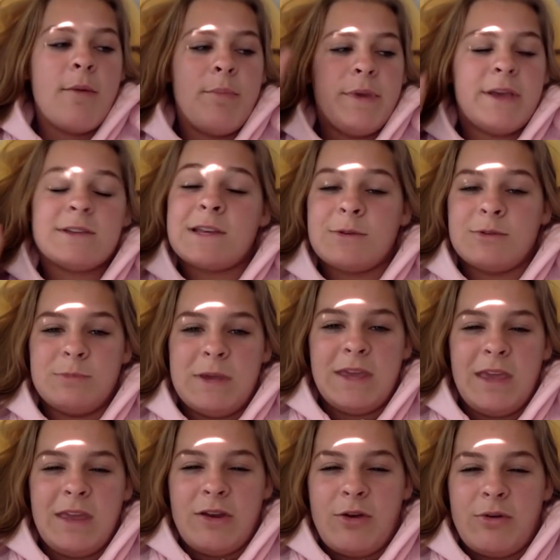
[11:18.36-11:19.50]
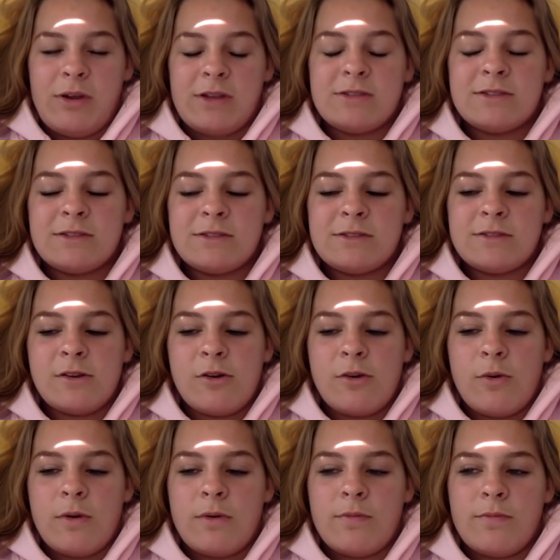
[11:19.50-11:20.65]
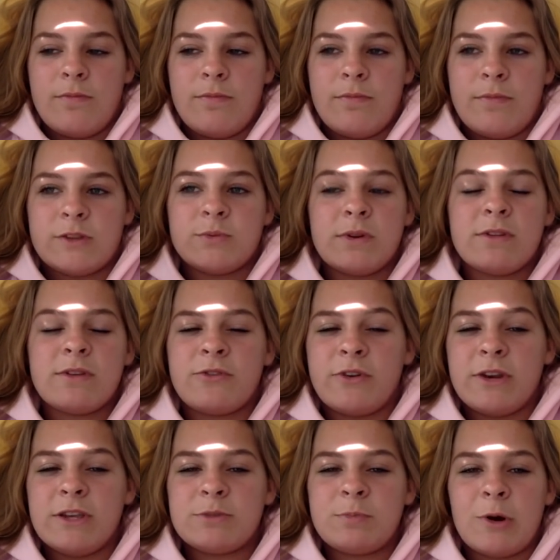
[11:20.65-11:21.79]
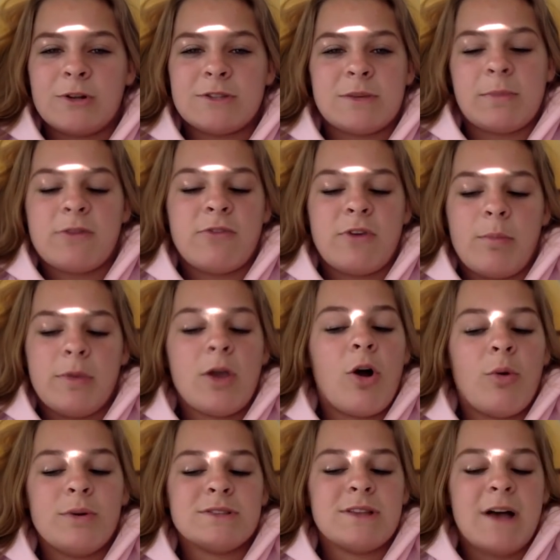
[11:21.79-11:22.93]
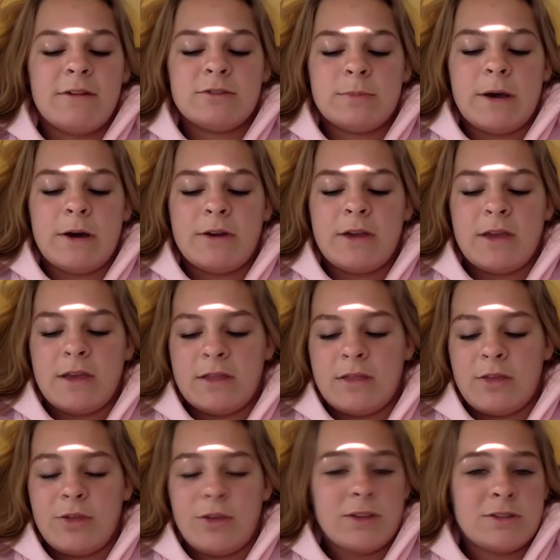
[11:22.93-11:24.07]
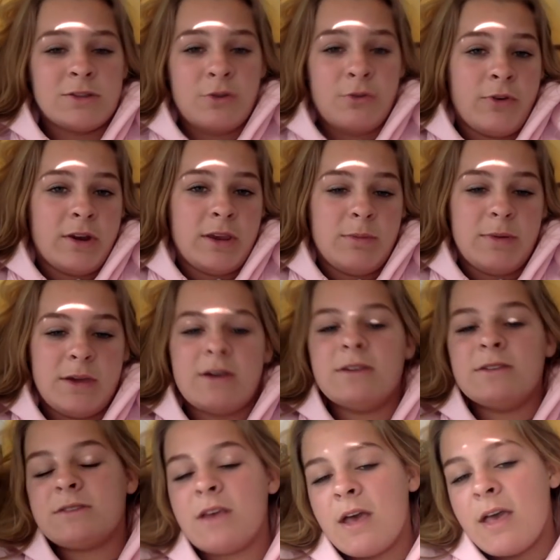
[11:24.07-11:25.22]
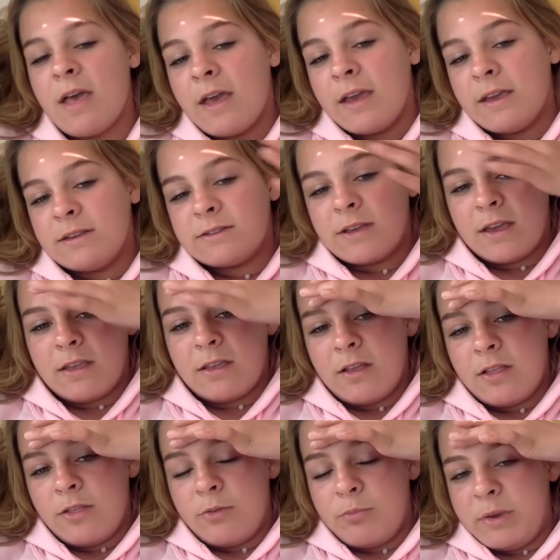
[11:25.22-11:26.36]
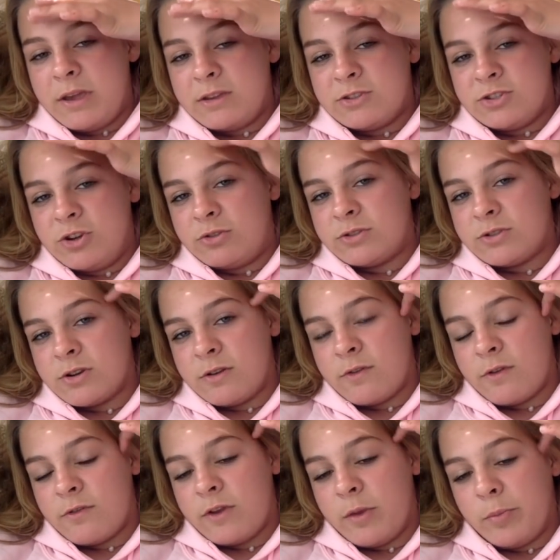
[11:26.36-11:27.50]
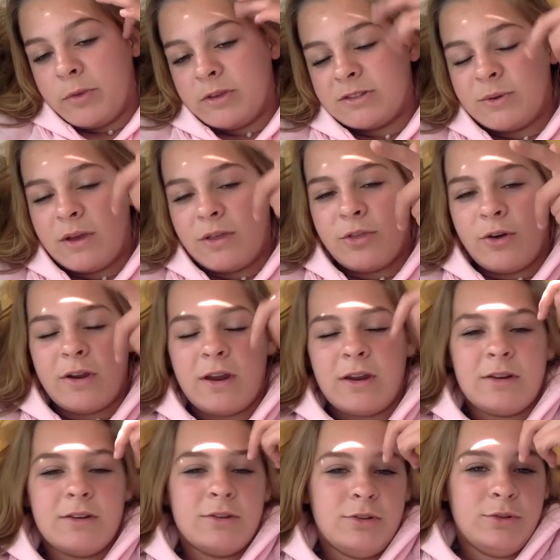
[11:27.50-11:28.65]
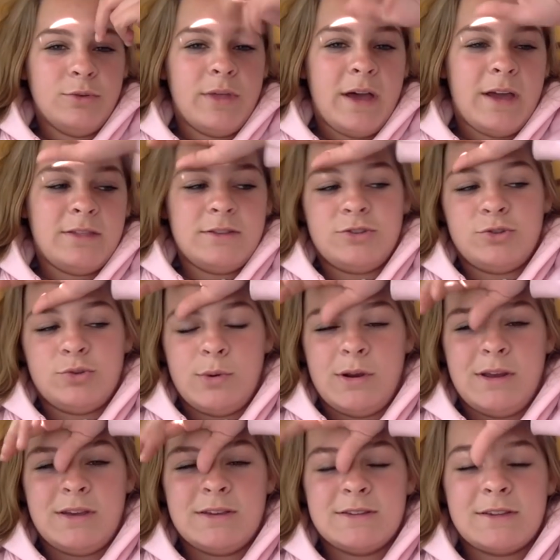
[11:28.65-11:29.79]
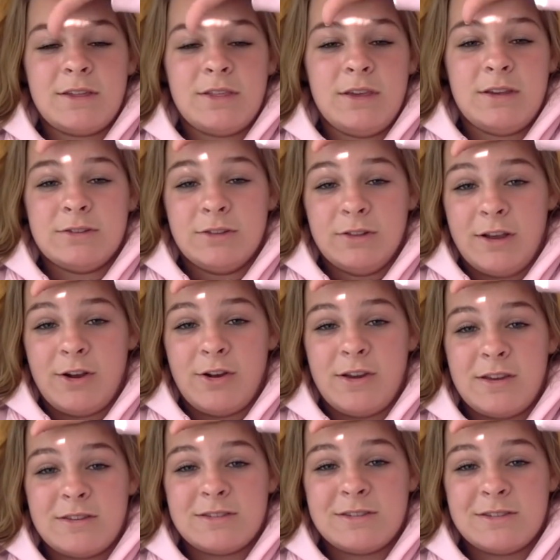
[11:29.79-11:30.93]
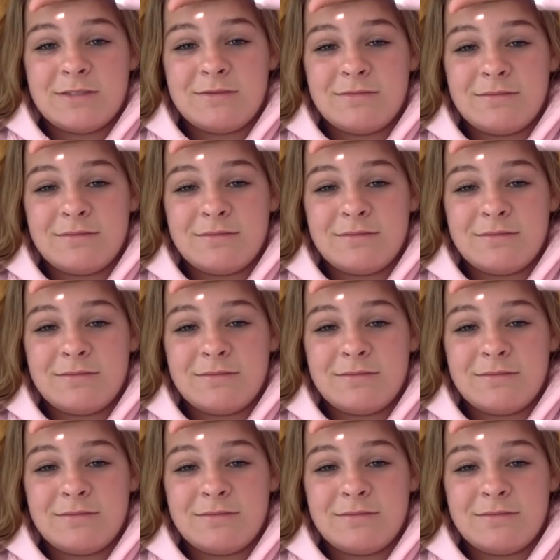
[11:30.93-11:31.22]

because I was making donuts. So that's one of the funniest parts, and my family always laughs about it, and they think it's so funny because he's like the biggest jokester of our family, so I thought I'd include that in the story because I think it's hilarious.